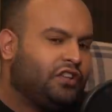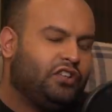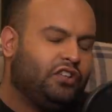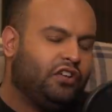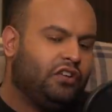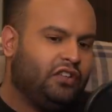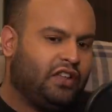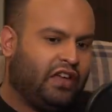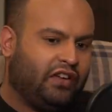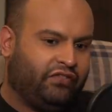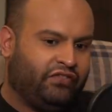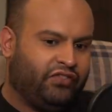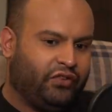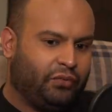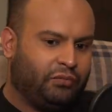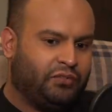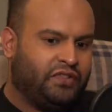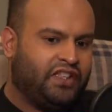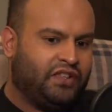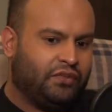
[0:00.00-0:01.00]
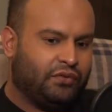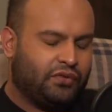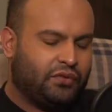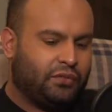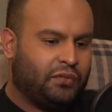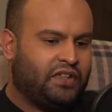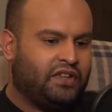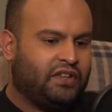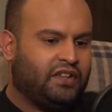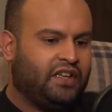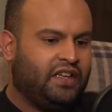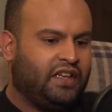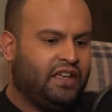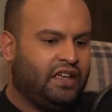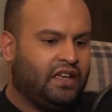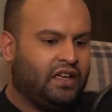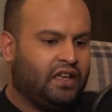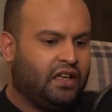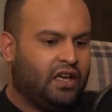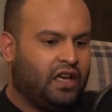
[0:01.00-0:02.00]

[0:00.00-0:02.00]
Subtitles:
You know, that film deals with the